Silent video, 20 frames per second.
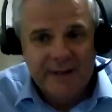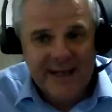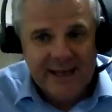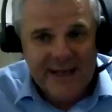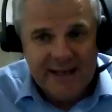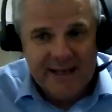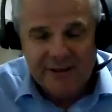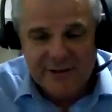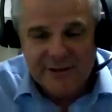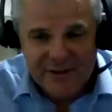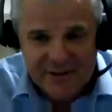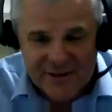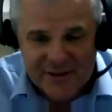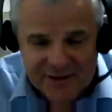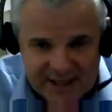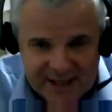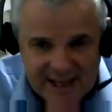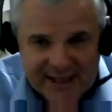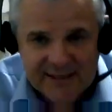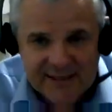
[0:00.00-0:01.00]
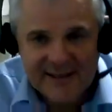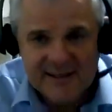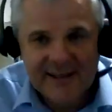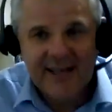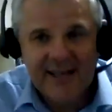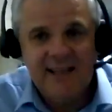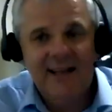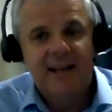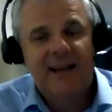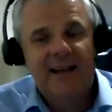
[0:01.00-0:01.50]
it and
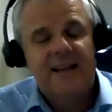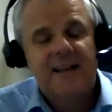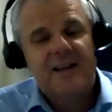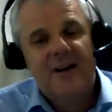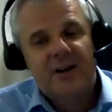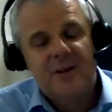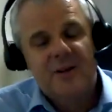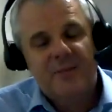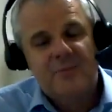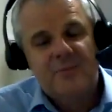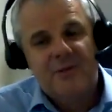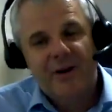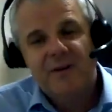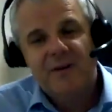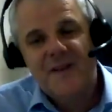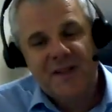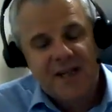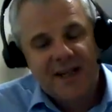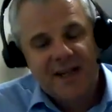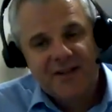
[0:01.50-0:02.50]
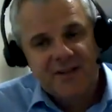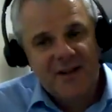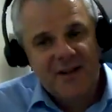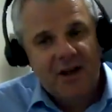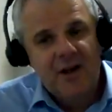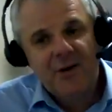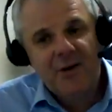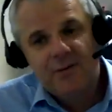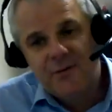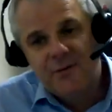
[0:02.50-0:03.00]
understanding the process that
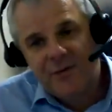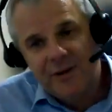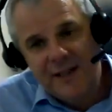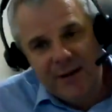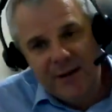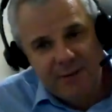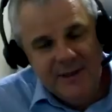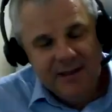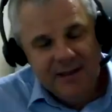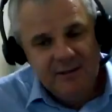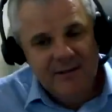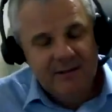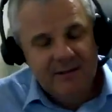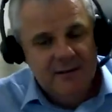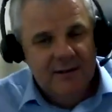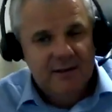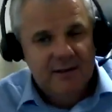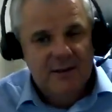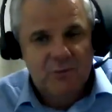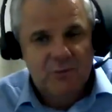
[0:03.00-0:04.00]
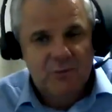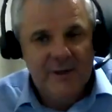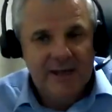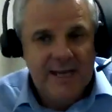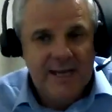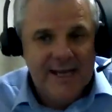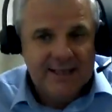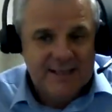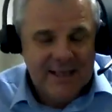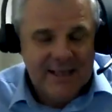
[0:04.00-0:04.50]
hopefully we can
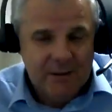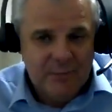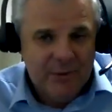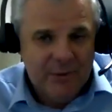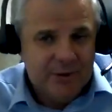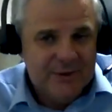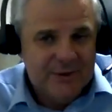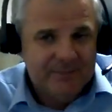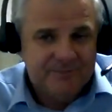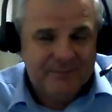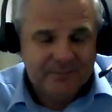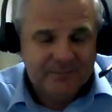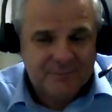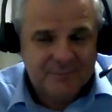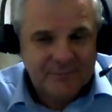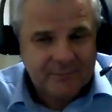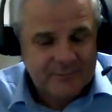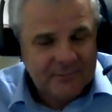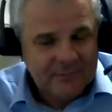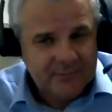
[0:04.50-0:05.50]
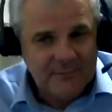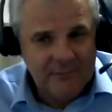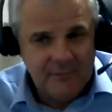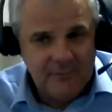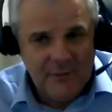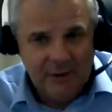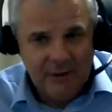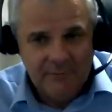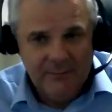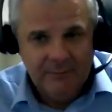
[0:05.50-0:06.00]
get to that point.
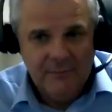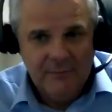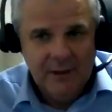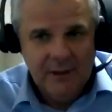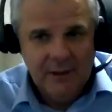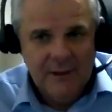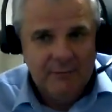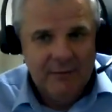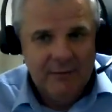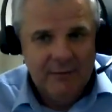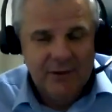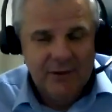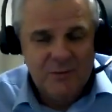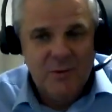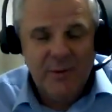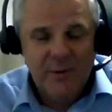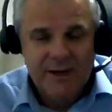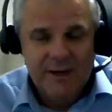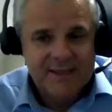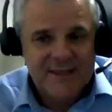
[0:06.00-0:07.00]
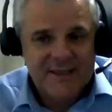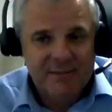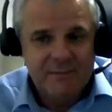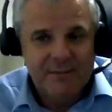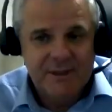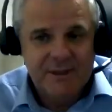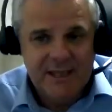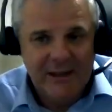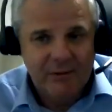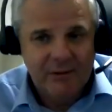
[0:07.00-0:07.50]
Because we're wasting
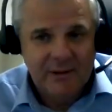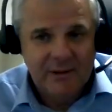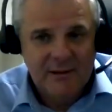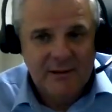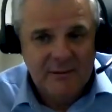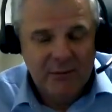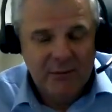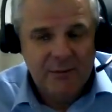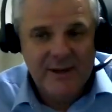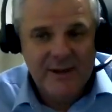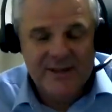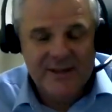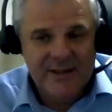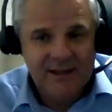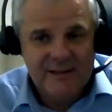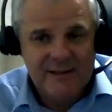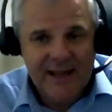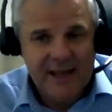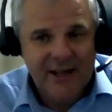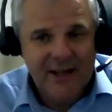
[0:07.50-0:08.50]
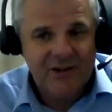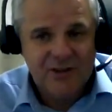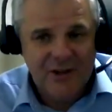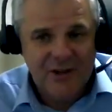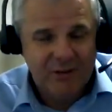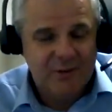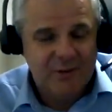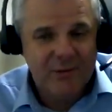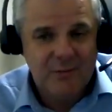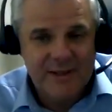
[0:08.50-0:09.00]
money, we're wasting
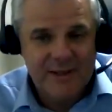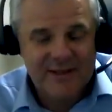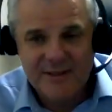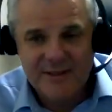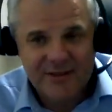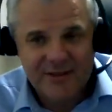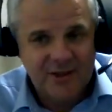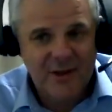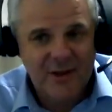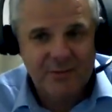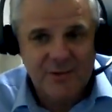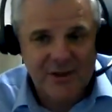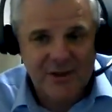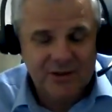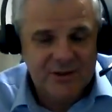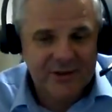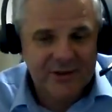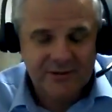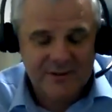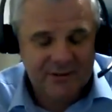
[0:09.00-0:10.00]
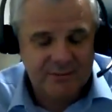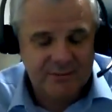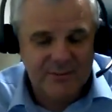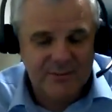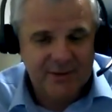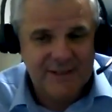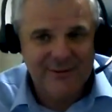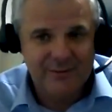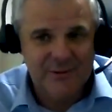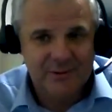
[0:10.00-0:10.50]
nature, we're wasting so much. It's
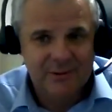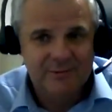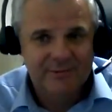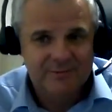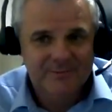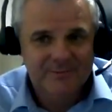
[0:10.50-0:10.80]
unbelievable.